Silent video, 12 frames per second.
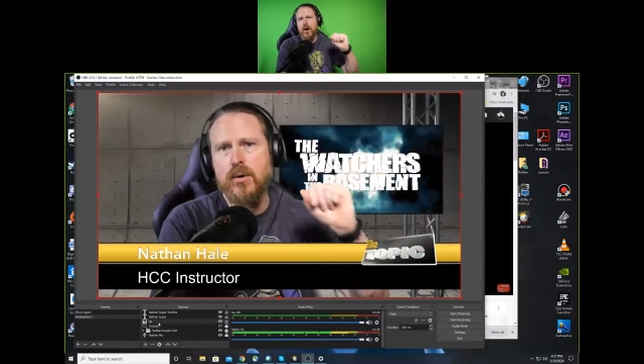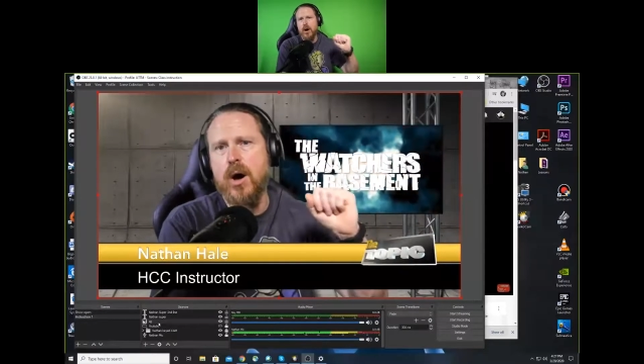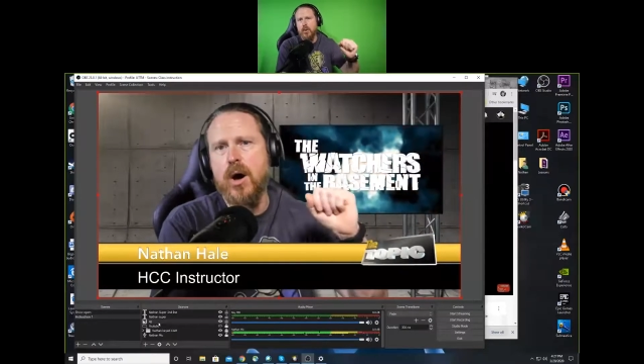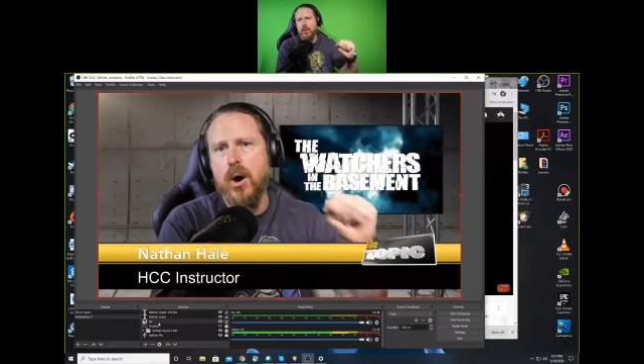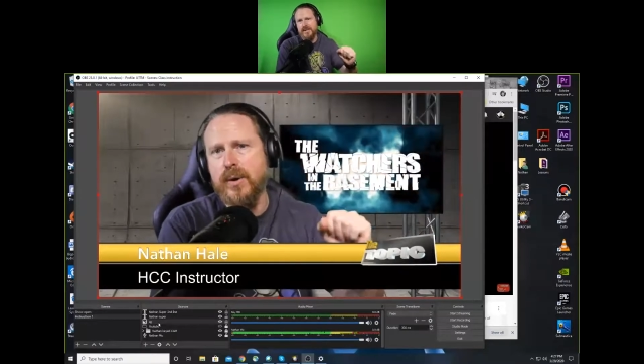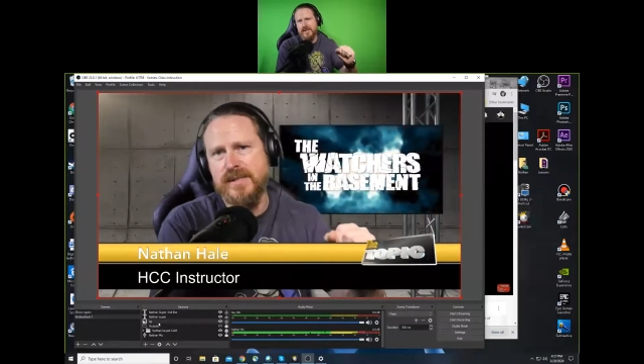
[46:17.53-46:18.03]

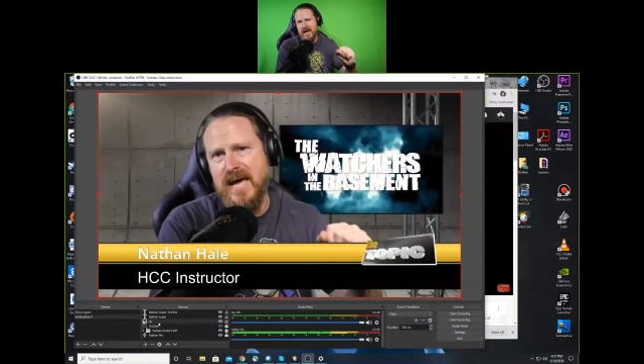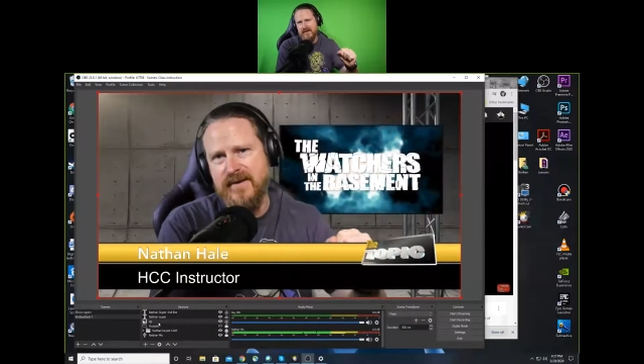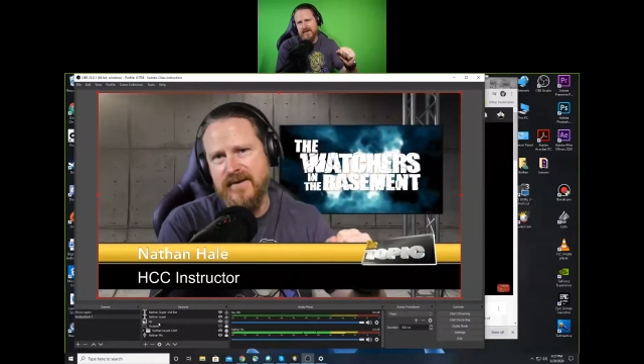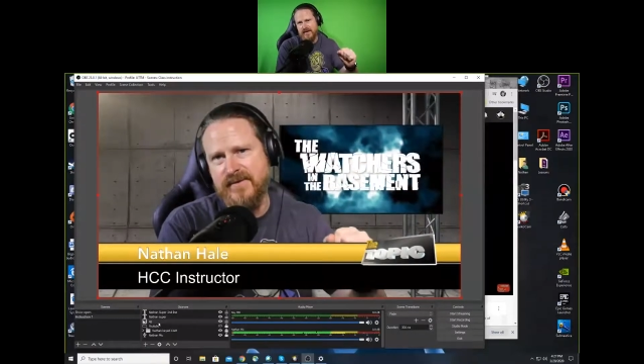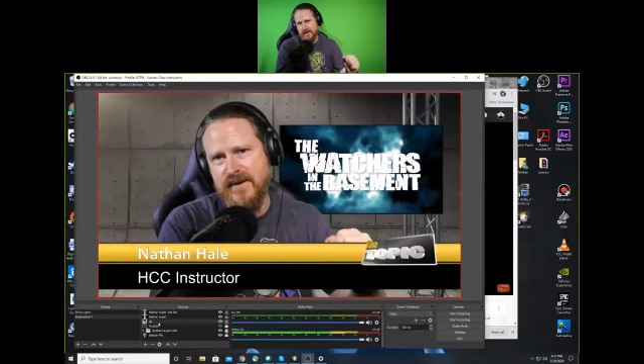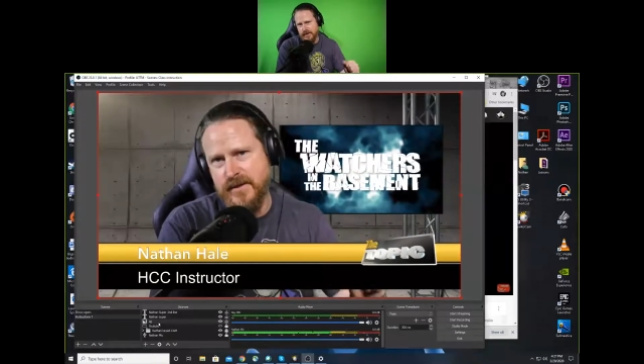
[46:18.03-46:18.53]
always have
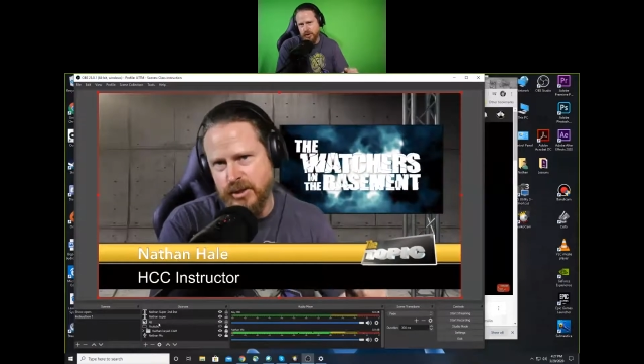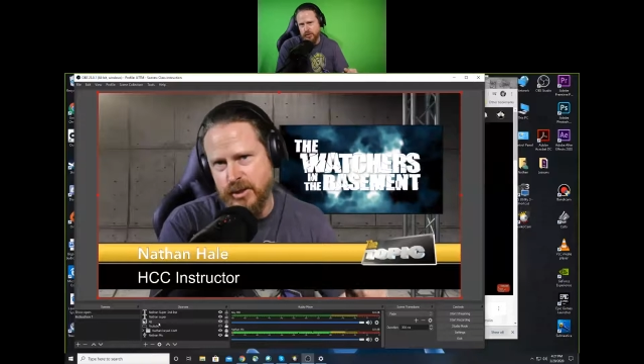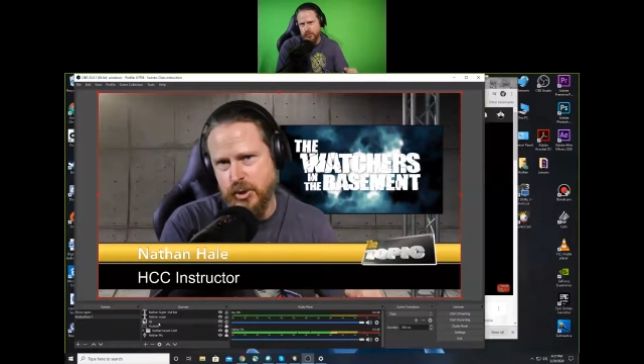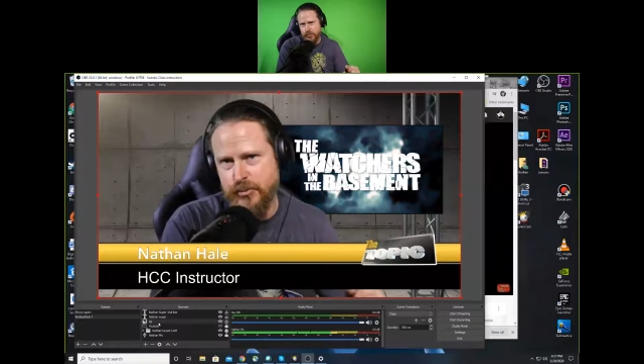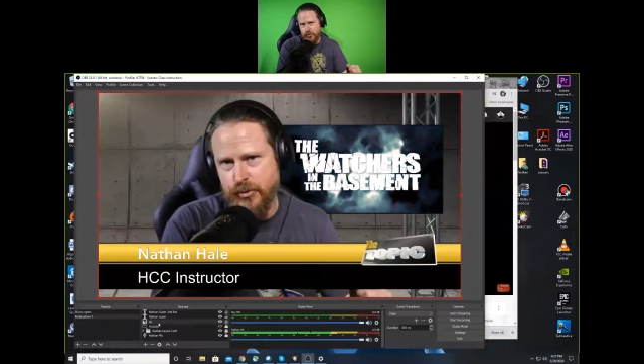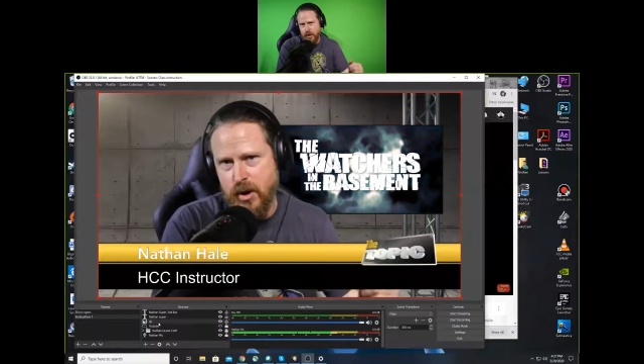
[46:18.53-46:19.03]
to have the
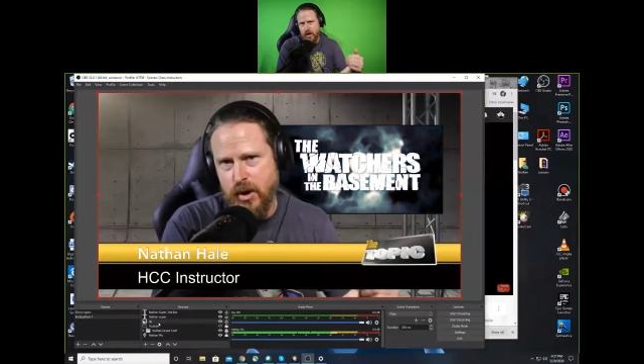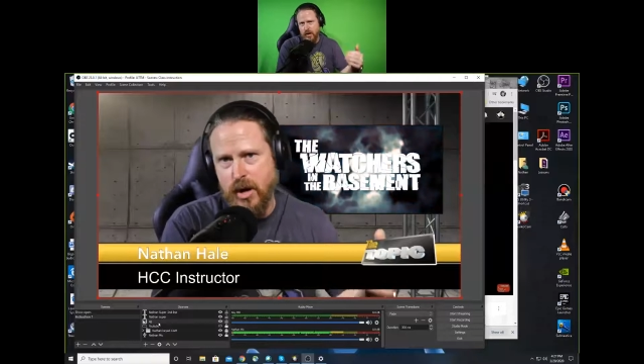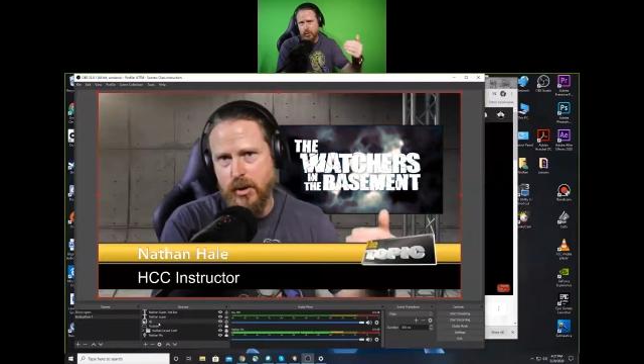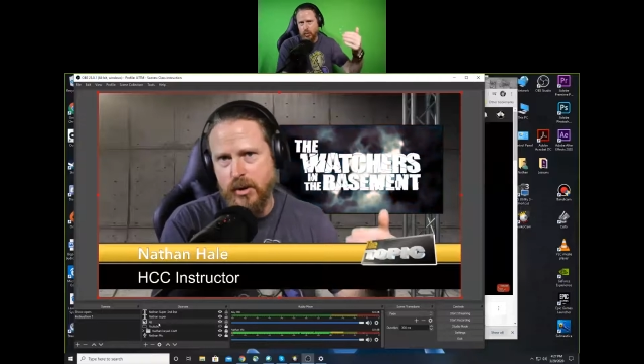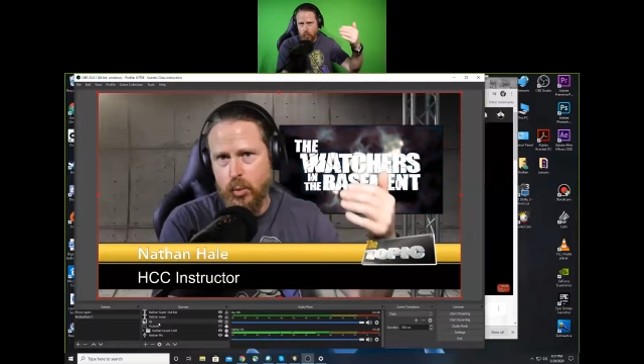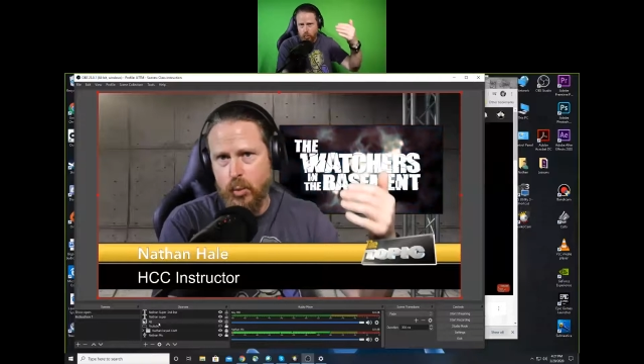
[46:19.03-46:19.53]
super on
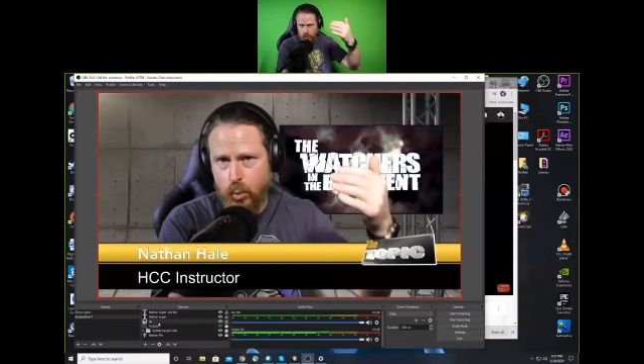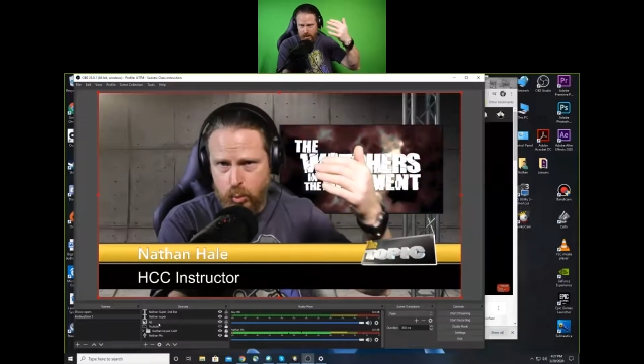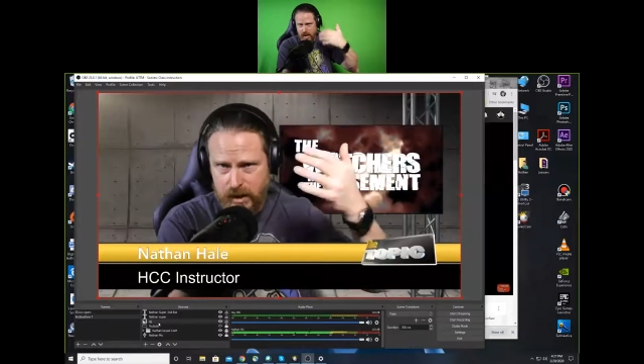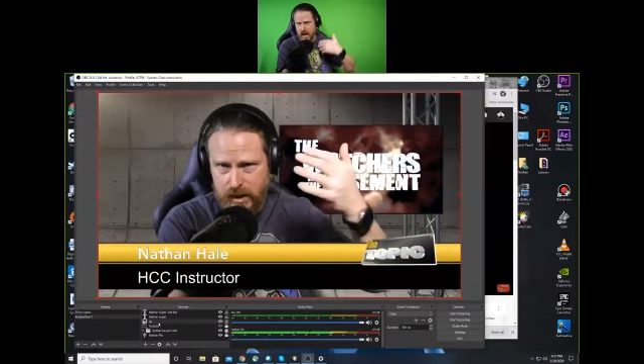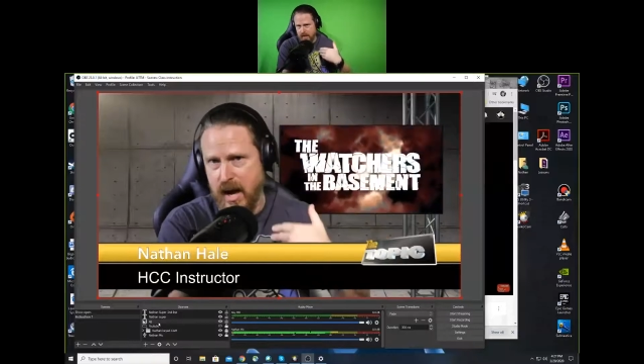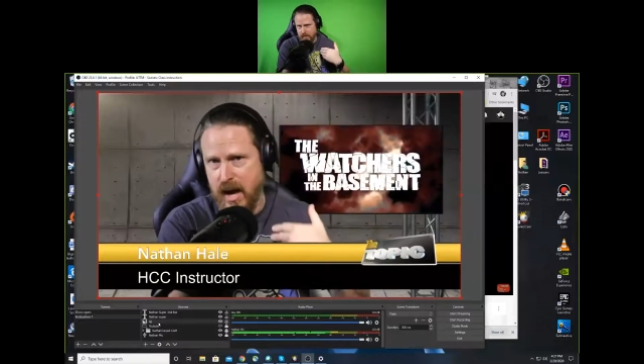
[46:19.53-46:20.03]
when
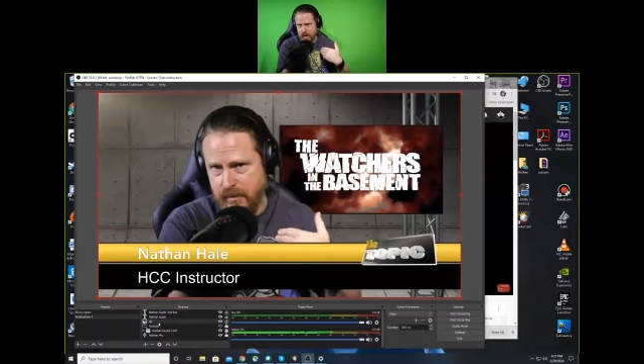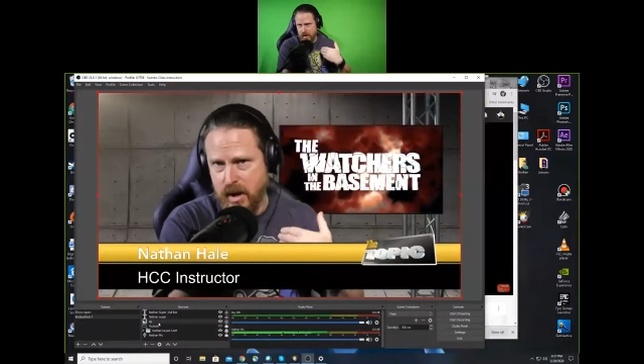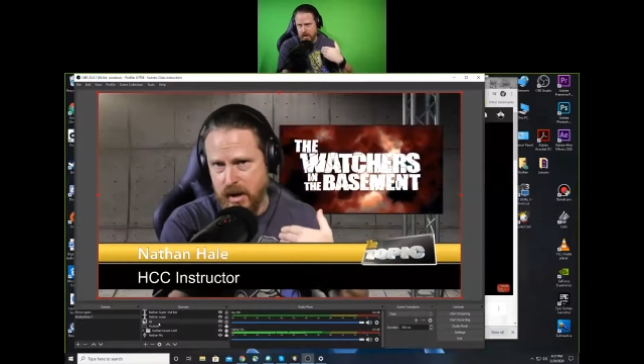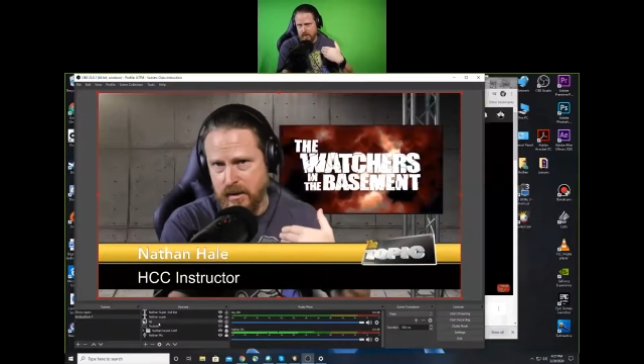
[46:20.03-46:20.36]
I'm on,